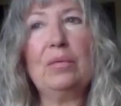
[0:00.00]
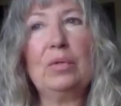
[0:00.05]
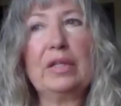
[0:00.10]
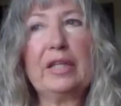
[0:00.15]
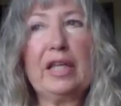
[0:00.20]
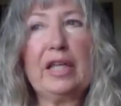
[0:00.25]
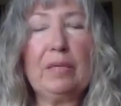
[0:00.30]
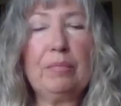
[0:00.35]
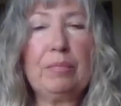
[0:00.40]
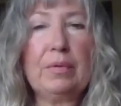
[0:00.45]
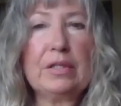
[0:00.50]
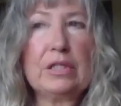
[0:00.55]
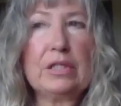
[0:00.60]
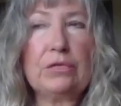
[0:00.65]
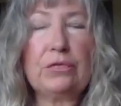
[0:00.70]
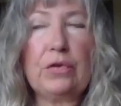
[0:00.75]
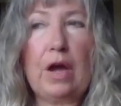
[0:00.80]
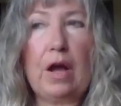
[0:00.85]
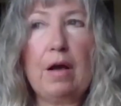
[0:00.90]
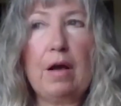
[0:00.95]
It will keep us
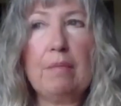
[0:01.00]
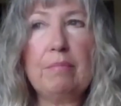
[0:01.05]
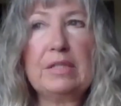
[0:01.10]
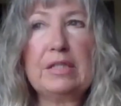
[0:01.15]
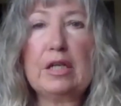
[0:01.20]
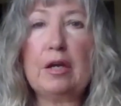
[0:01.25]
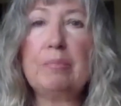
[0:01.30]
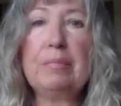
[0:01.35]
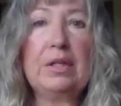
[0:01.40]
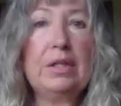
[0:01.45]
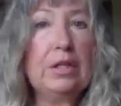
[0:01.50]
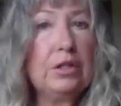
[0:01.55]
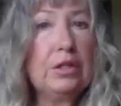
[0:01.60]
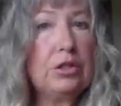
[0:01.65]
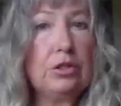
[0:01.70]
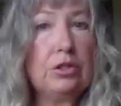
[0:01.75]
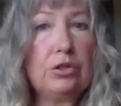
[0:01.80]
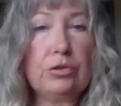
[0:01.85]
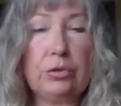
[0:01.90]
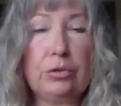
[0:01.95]
from stepping
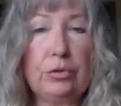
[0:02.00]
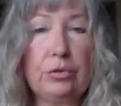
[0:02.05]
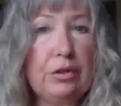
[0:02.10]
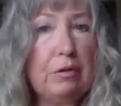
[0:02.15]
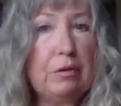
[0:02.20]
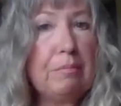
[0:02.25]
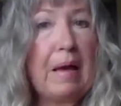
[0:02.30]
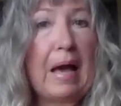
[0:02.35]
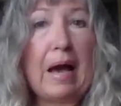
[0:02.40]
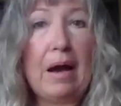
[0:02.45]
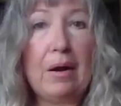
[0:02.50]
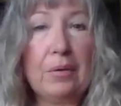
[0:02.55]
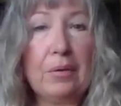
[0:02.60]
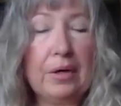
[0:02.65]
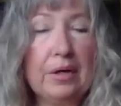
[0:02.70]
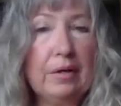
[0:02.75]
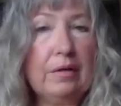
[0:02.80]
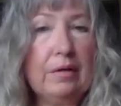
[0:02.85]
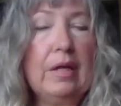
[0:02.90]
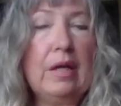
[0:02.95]
into truth and
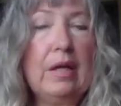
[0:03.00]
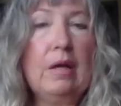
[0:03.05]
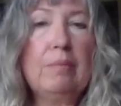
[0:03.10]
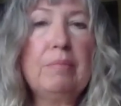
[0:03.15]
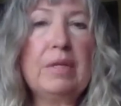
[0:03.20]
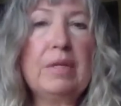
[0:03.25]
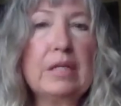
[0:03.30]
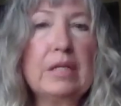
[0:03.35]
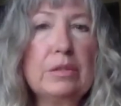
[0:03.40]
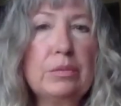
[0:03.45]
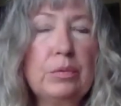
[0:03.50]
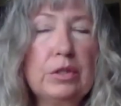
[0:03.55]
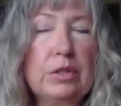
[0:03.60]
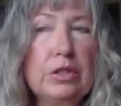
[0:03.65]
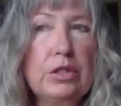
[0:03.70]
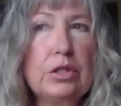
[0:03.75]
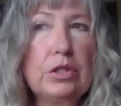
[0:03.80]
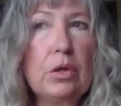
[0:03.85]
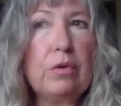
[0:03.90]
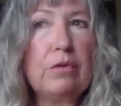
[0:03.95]
power, because we're
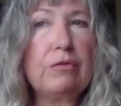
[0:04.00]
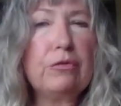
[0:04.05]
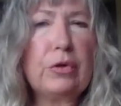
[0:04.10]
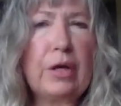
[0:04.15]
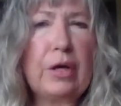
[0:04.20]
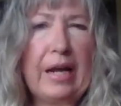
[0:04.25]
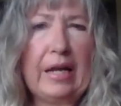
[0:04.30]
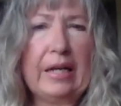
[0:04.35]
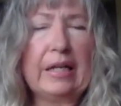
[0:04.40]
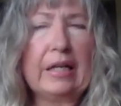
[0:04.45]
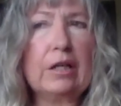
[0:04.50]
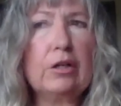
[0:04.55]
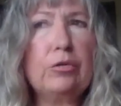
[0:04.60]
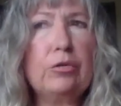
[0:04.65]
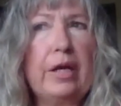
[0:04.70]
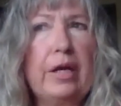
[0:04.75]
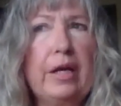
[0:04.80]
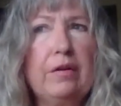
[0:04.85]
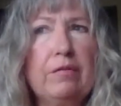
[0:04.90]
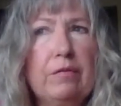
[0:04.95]
so afraid.
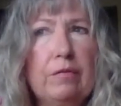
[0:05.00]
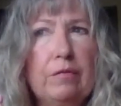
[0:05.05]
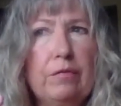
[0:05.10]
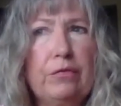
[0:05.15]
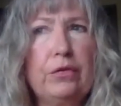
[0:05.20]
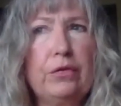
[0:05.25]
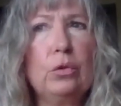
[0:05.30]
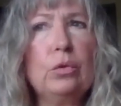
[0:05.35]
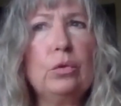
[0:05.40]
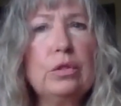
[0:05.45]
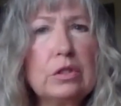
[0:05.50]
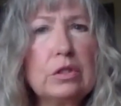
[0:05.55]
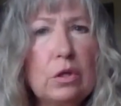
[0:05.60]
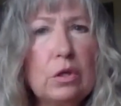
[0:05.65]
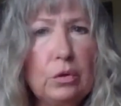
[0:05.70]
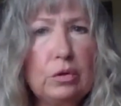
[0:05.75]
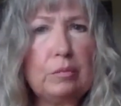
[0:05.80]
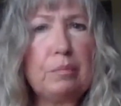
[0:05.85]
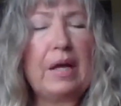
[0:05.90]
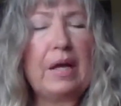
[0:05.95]
It fuels
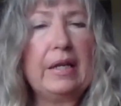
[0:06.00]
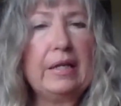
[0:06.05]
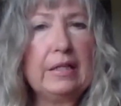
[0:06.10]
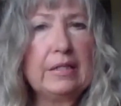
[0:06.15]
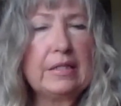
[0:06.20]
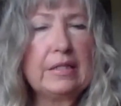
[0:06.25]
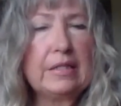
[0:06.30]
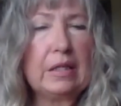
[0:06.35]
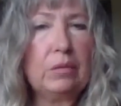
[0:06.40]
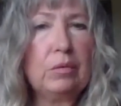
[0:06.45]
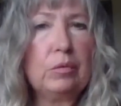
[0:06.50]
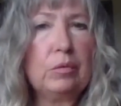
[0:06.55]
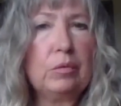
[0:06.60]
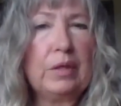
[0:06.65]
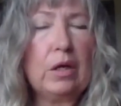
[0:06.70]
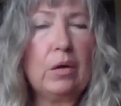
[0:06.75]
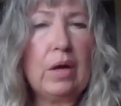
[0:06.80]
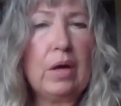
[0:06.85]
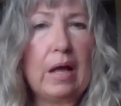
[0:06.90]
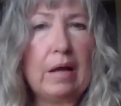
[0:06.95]
codependency when
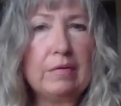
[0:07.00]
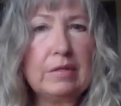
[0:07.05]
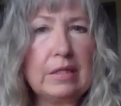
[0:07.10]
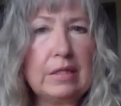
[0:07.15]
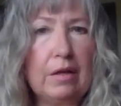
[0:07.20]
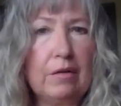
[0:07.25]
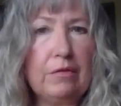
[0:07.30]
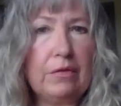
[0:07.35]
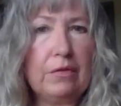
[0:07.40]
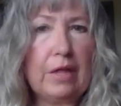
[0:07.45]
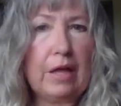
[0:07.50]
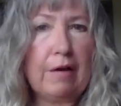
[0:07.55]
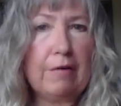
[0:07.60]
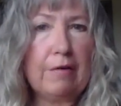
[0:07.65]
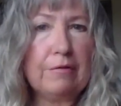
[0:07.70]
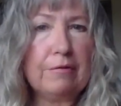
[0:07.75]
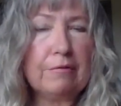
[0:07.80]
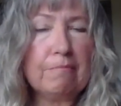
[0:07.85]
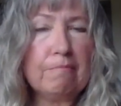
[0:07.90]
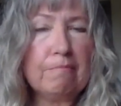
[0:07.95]
we don't have
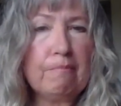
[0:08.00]
self-love.